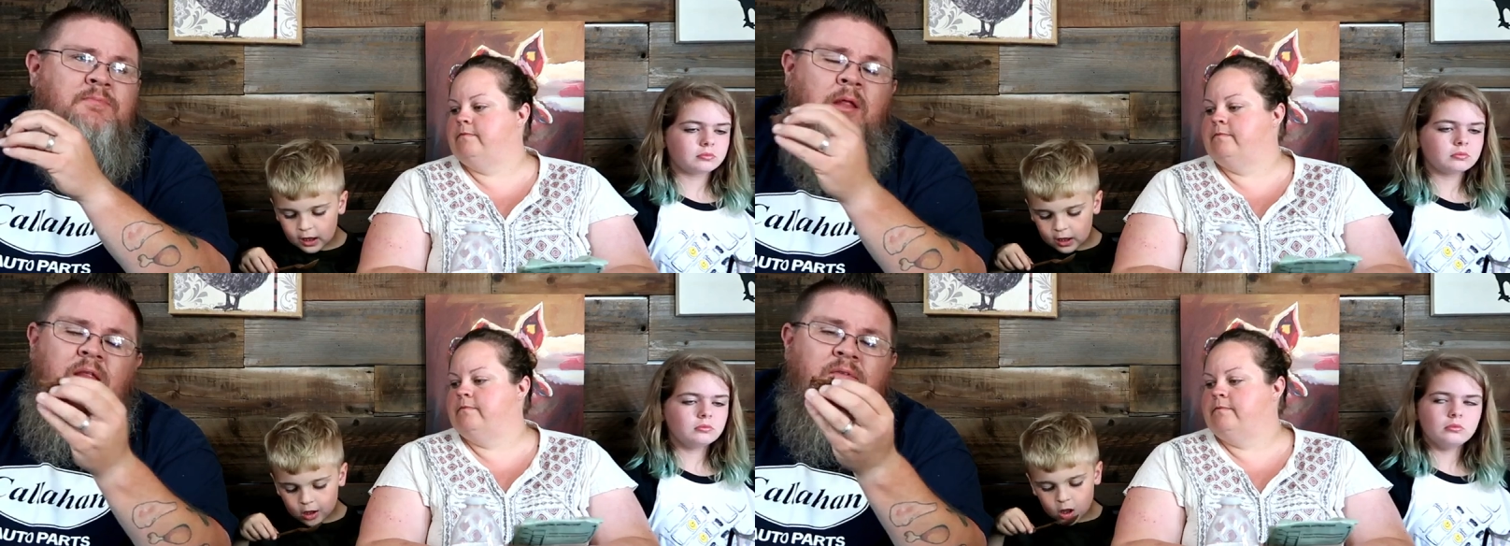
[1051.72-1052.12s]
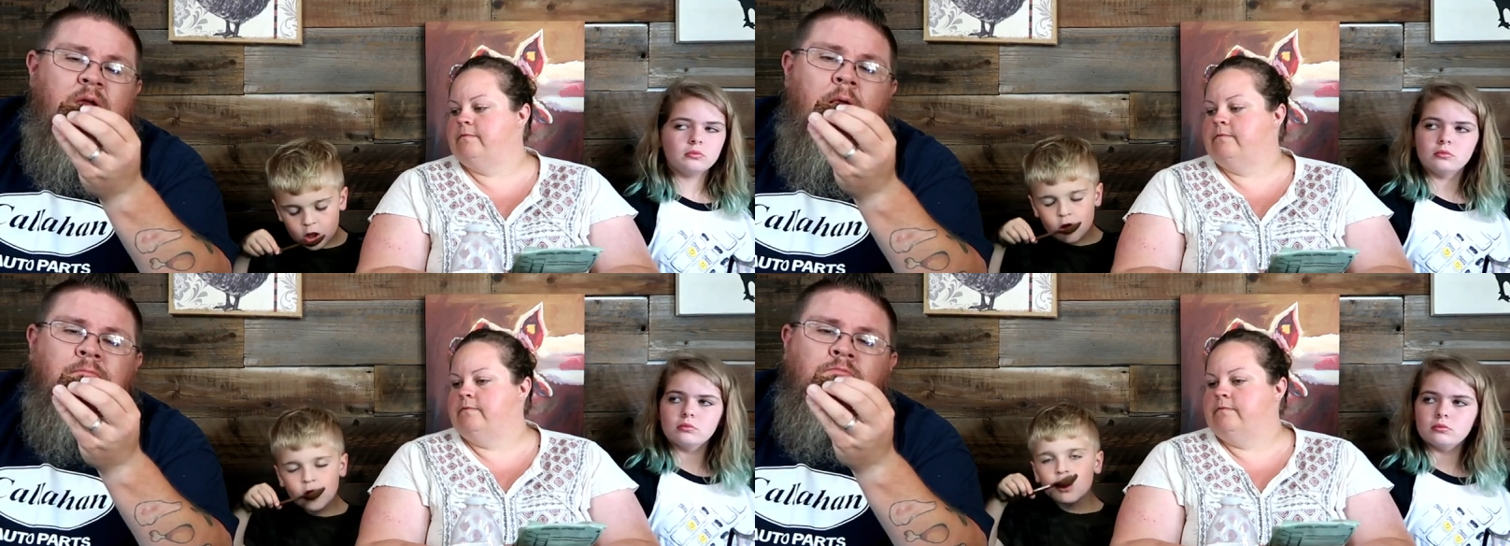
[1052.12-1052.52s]
Speaker 1: the smell
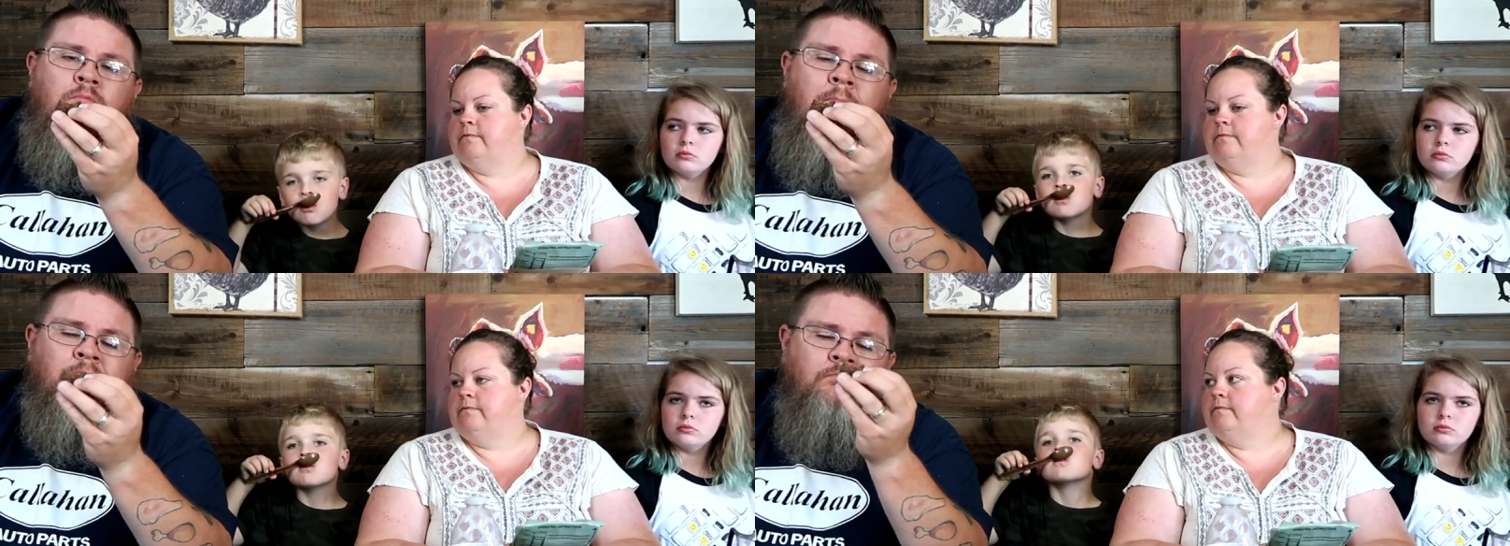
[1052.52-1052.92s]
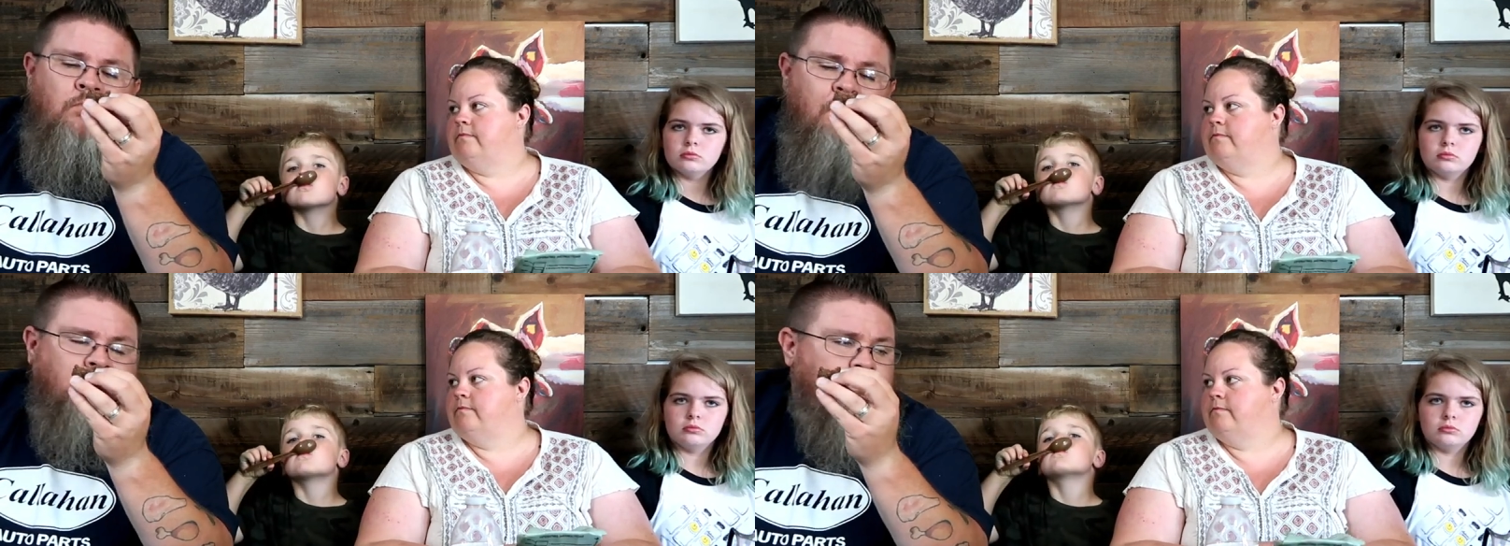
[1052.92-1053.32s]
of a,
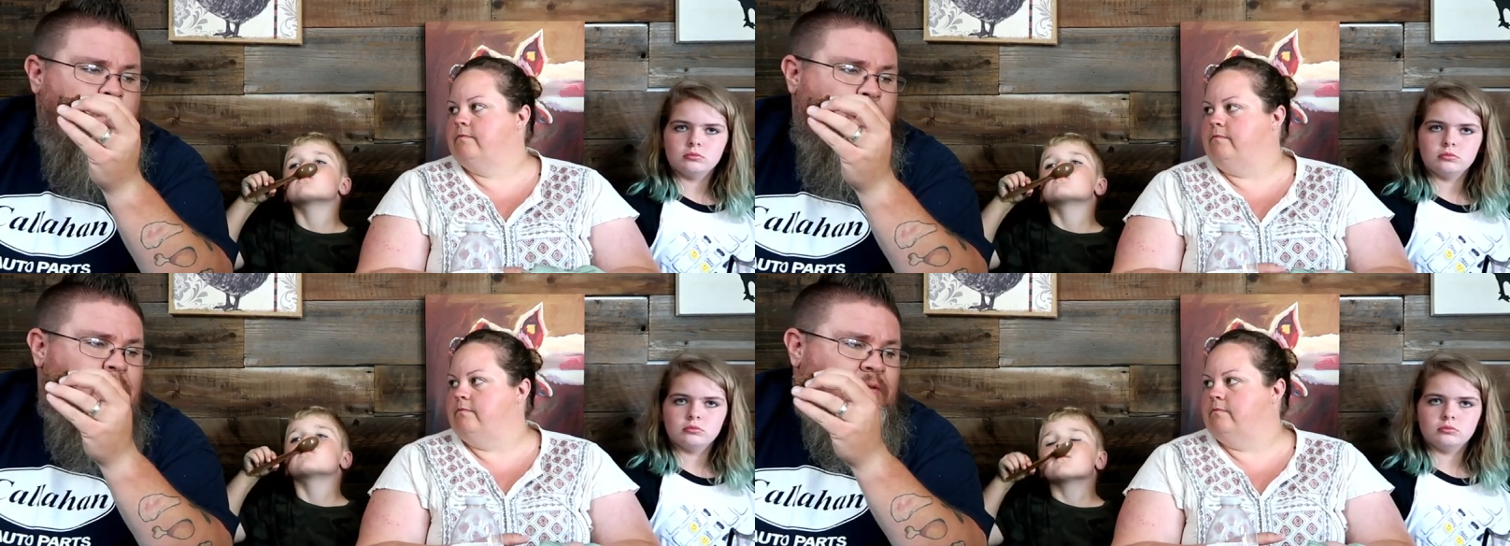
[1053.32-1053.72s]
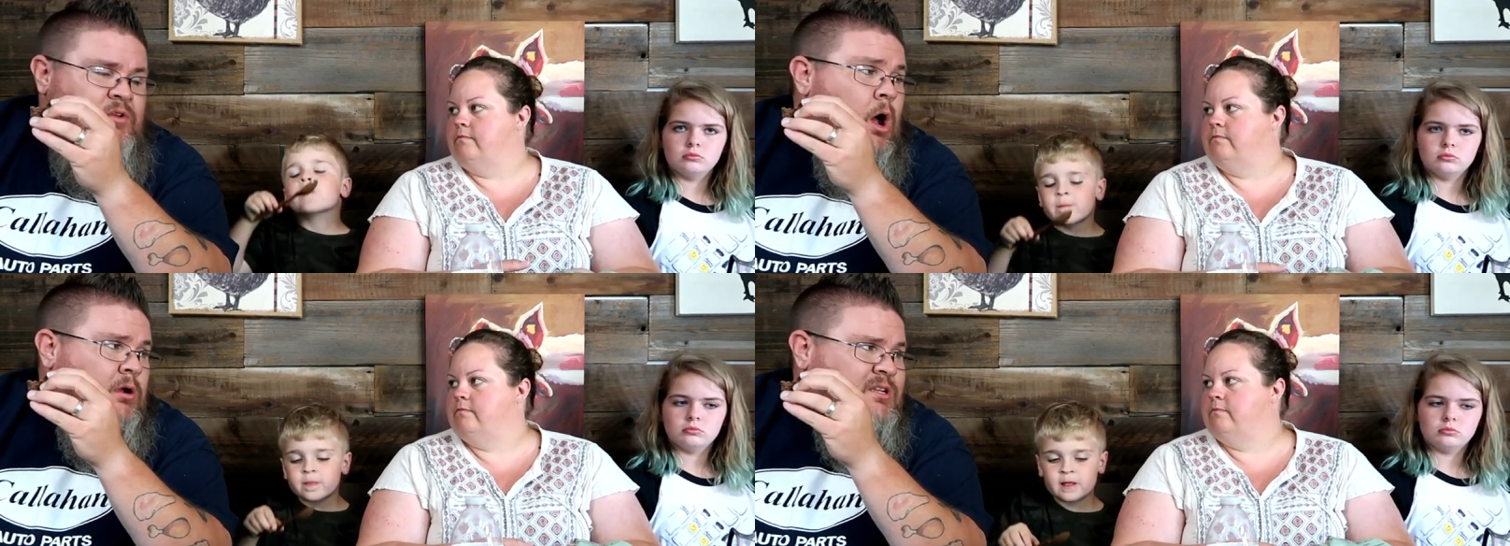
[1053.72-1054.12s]

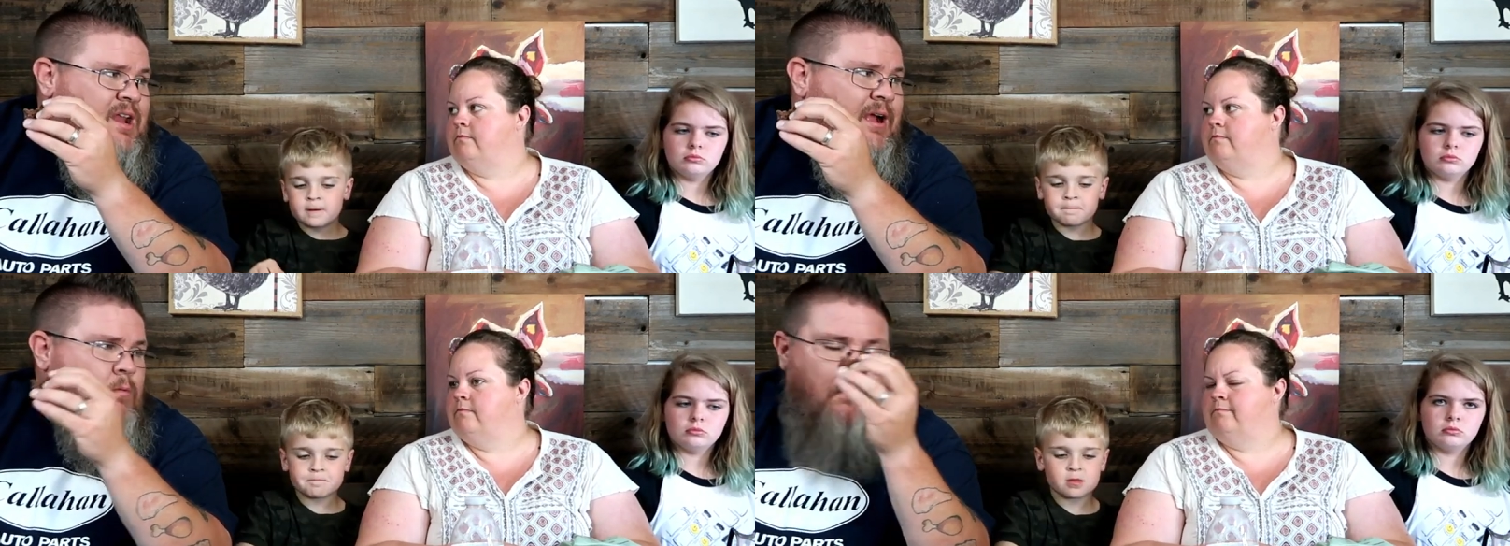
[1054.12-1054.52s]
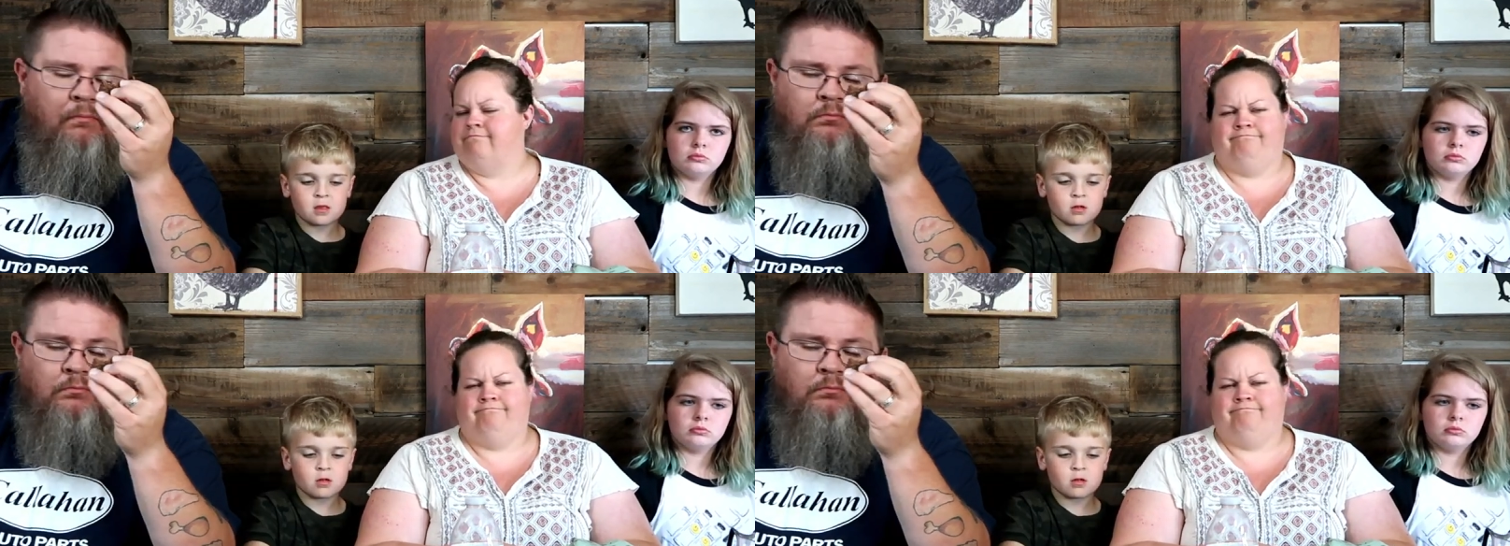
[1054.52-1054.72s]
a dog snack.